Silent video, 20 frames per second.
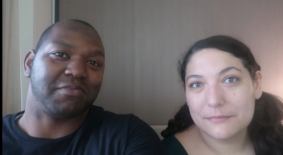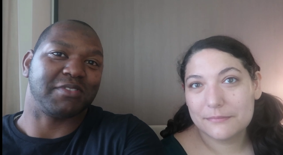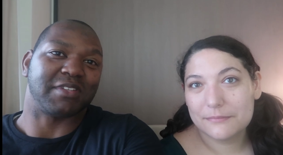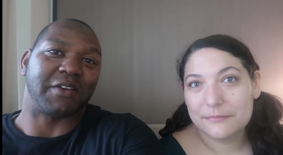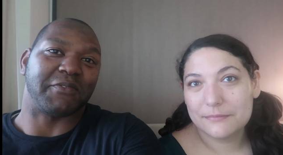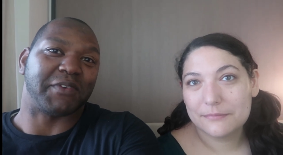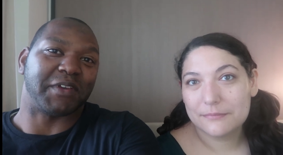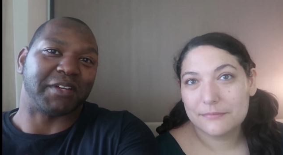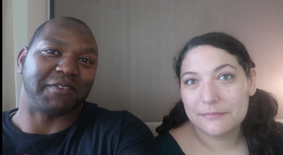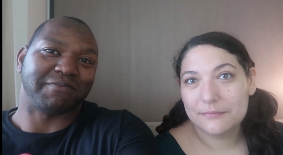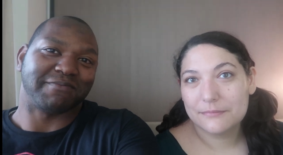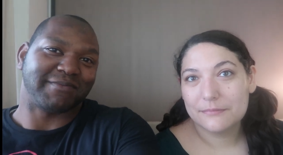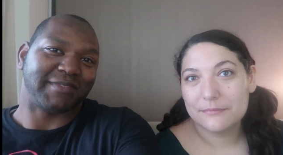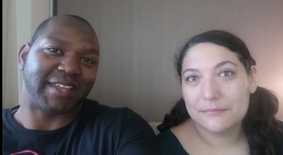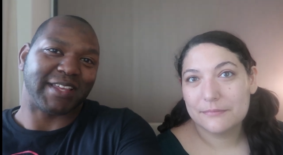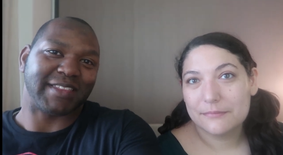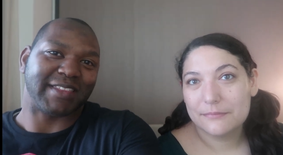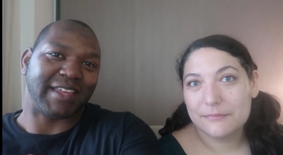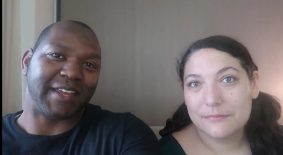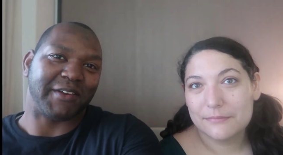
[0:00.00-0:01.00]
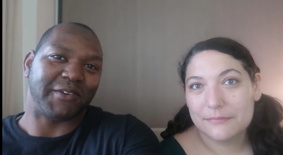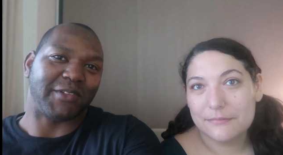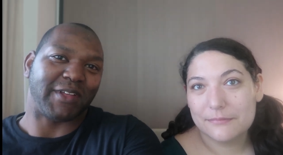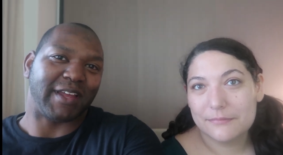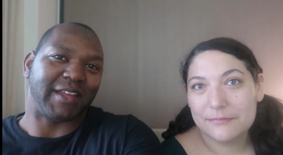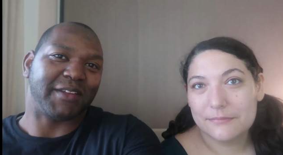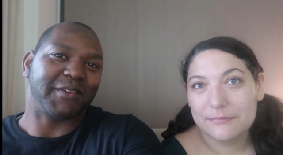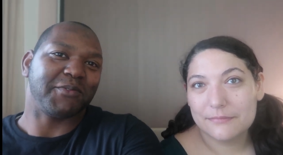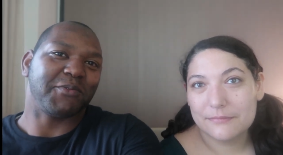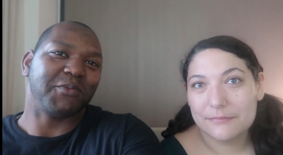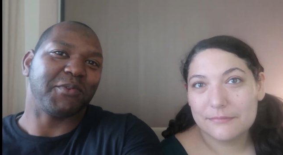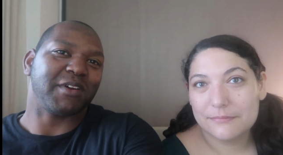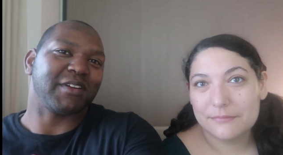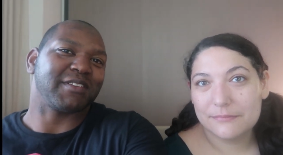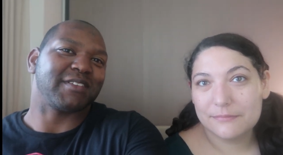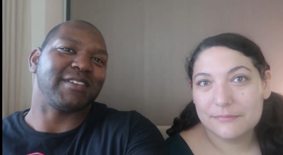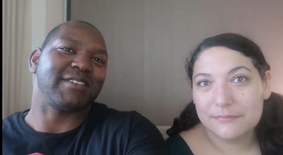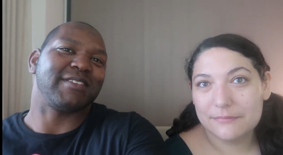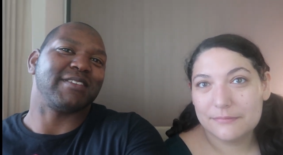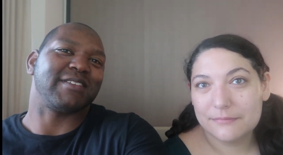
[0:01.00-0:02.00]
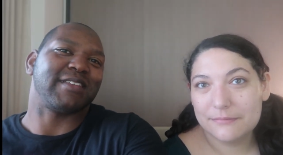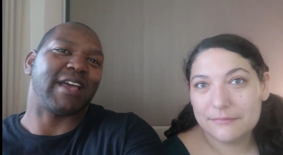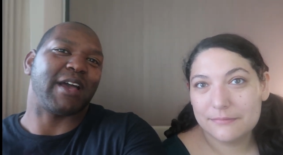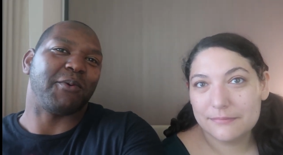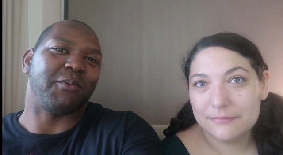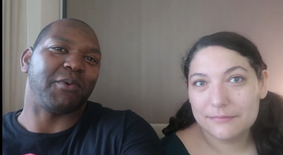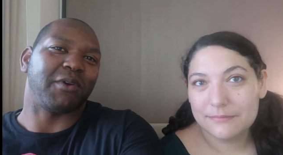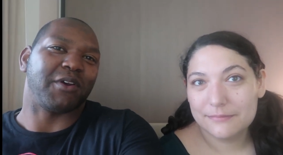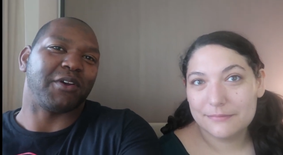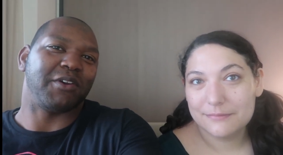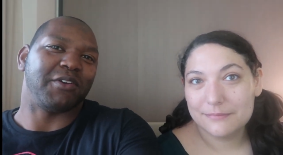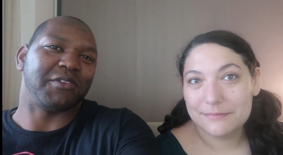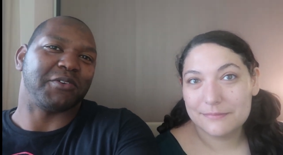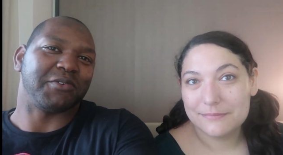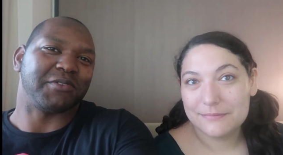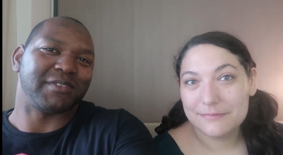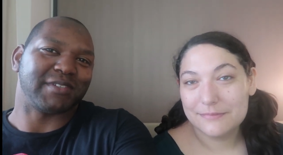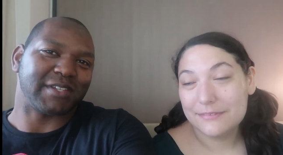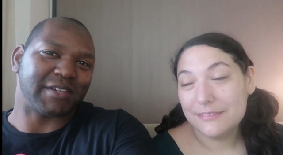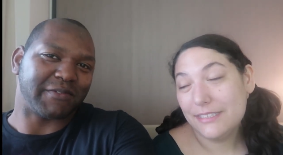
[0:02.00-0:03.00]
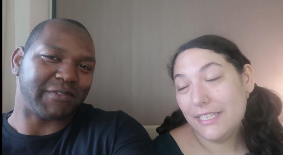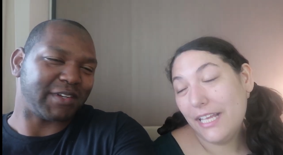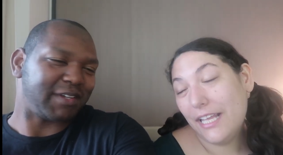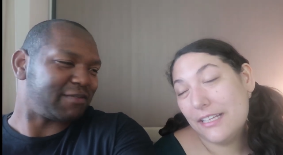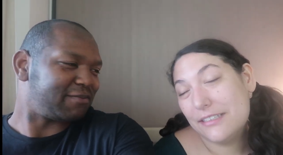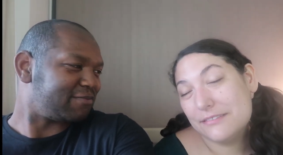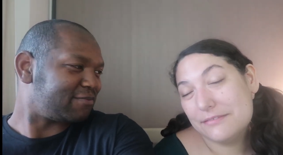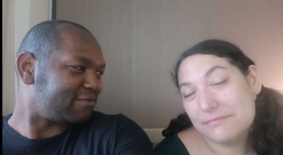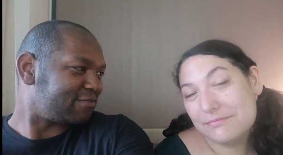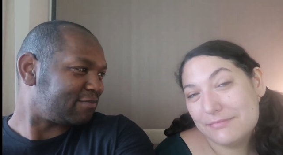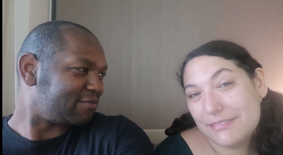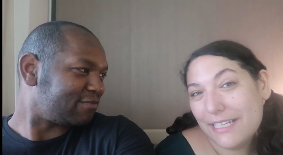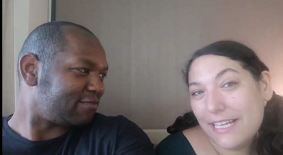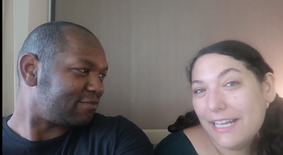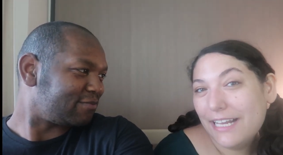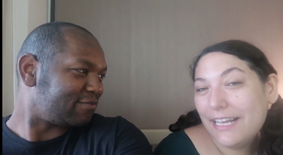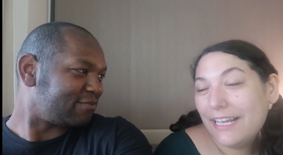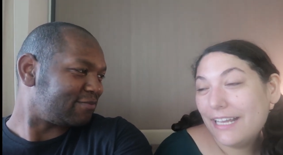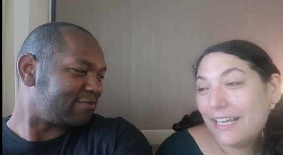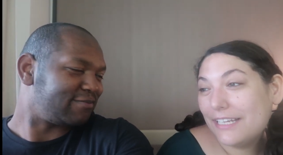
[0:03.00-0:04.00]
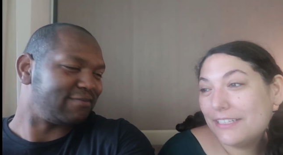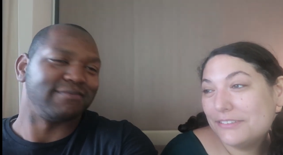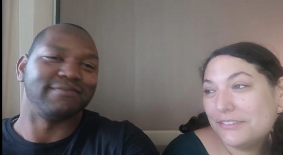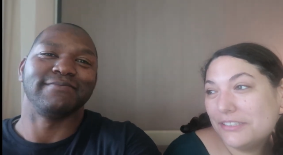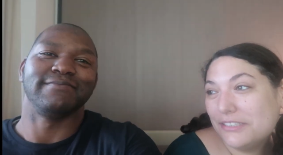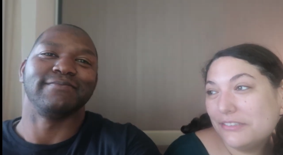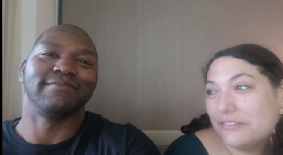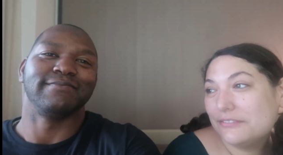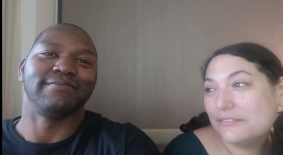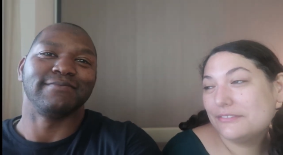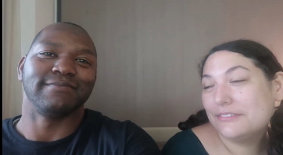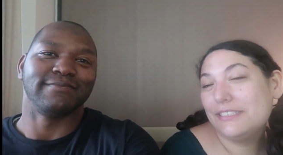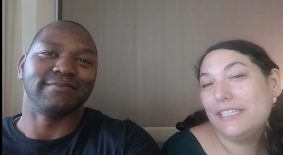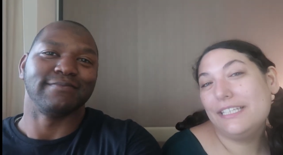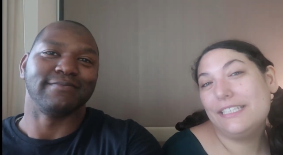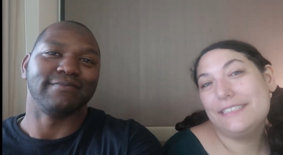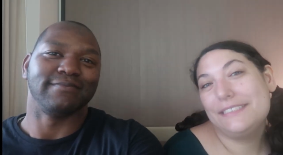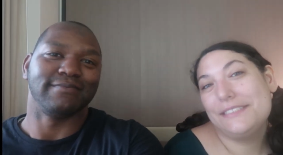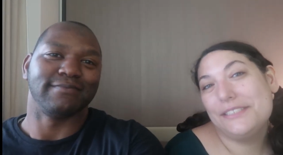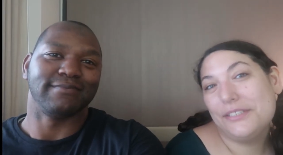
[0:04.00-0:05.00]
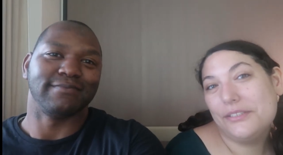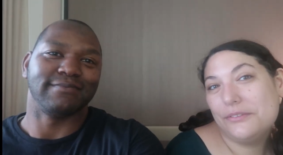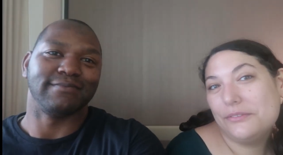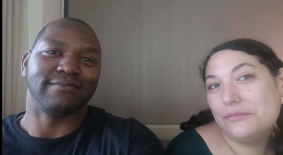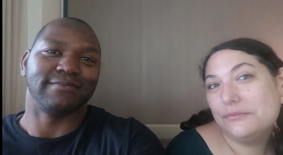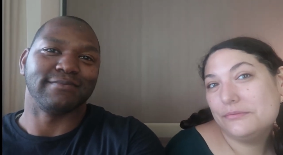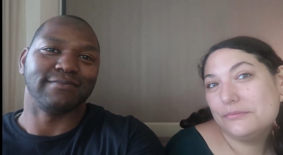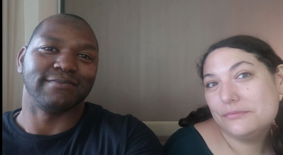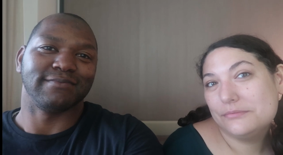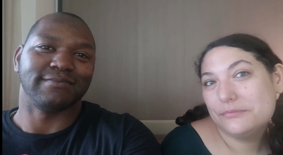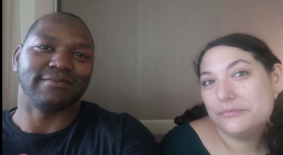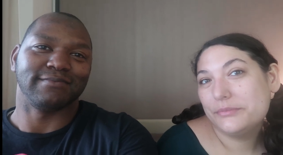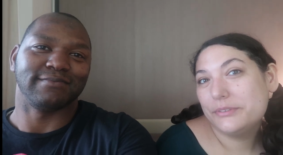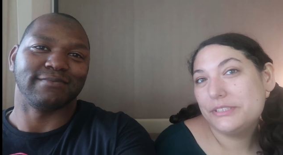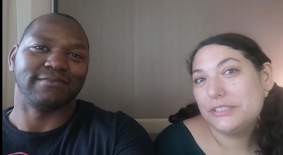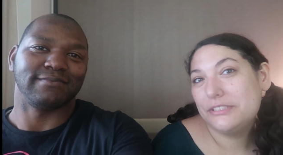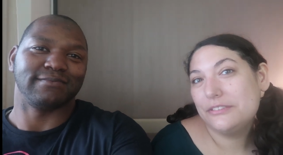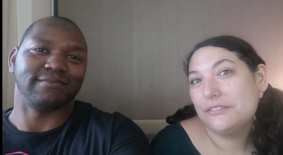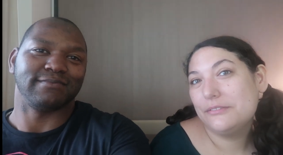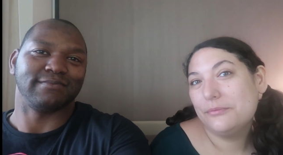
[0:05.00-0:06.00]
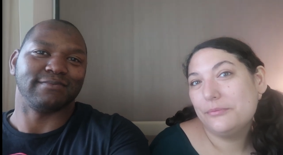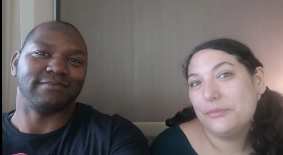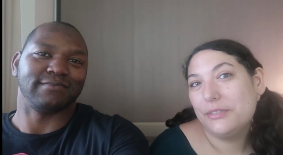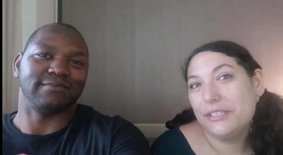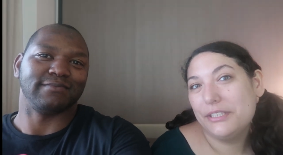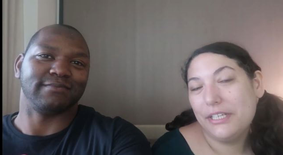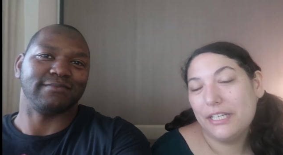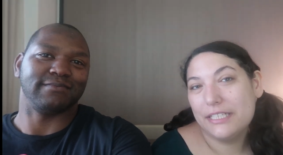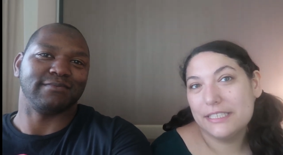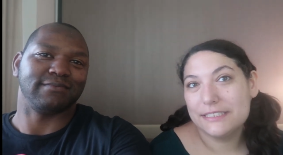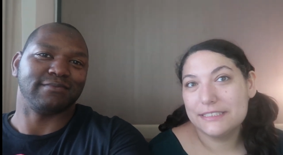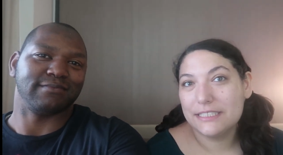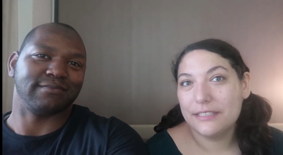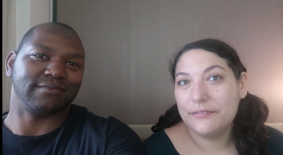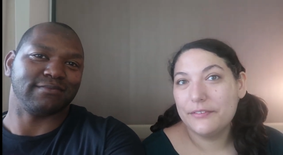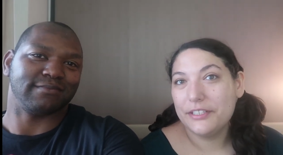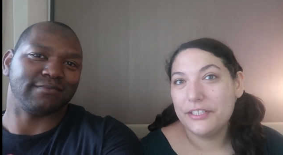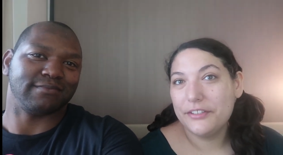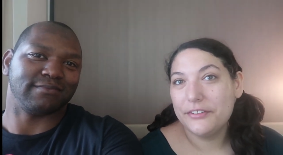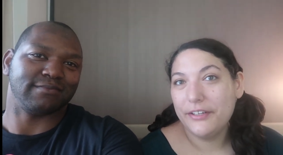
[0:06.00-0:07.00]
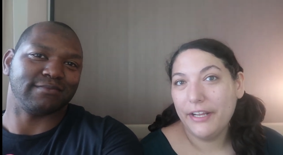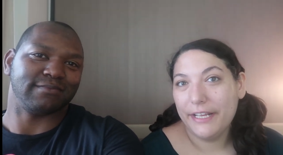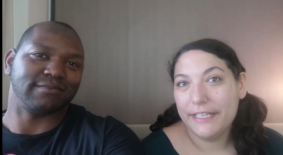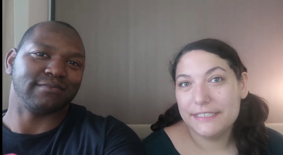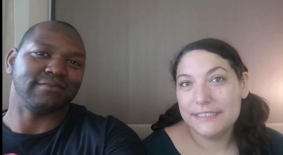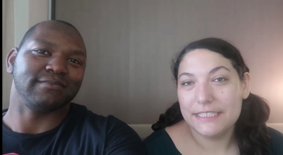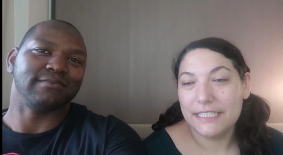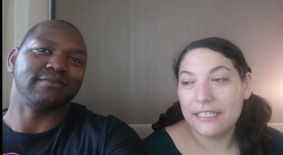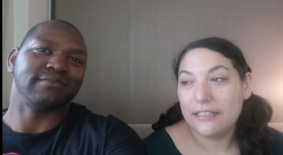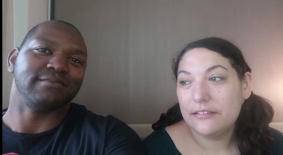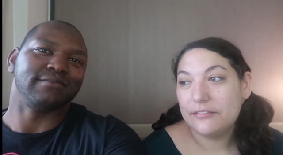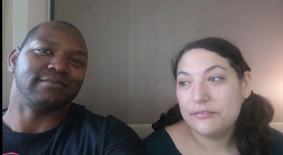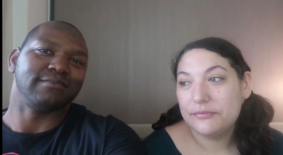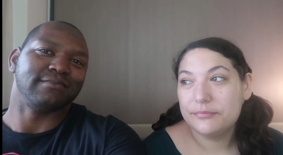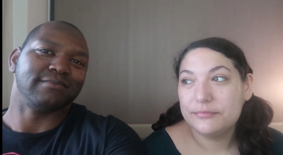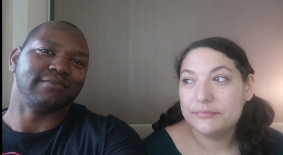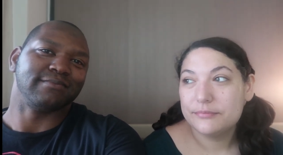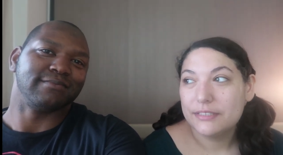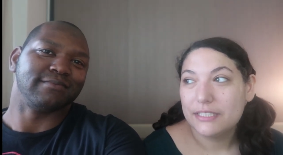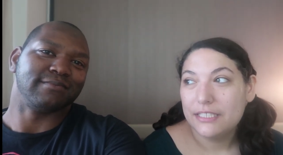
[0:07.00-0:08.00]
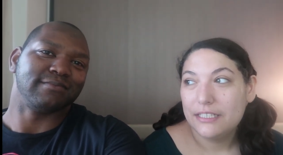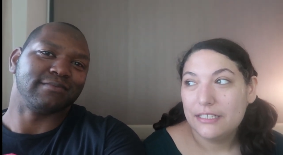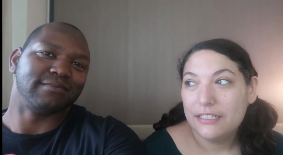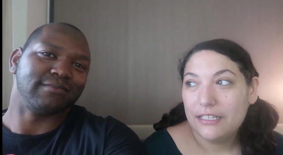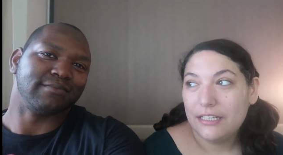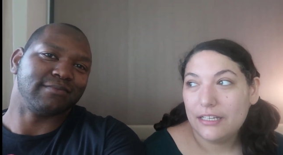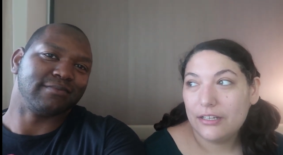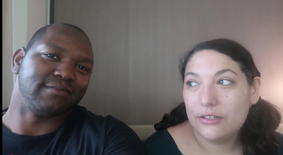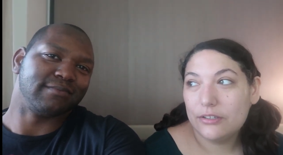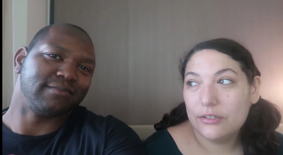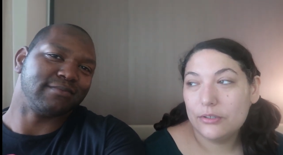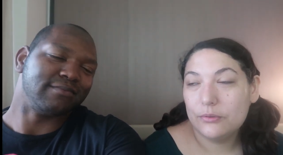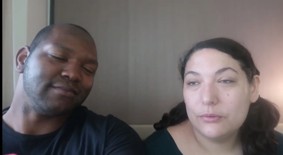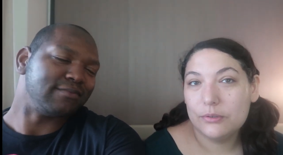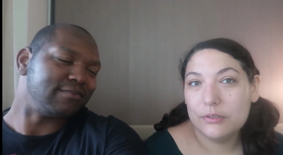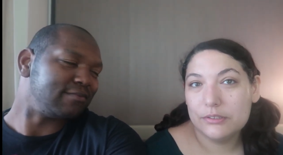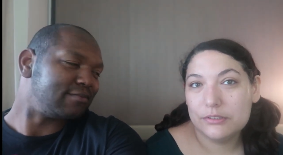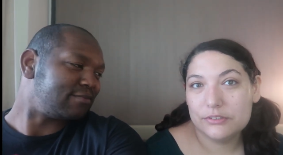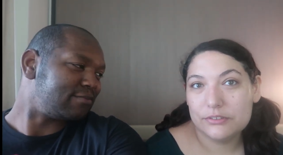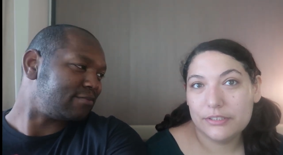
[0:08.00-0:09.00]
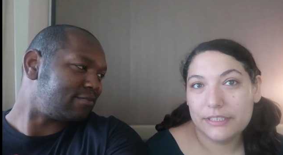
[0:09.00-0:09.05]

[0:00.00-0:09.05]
Speaker 1: stuffing that they were like, we're, this is how we're going to do stuffing.
Speaker 2: Yeah. I don't know. Let us know what you, what kind of stuffing you guys have, or, or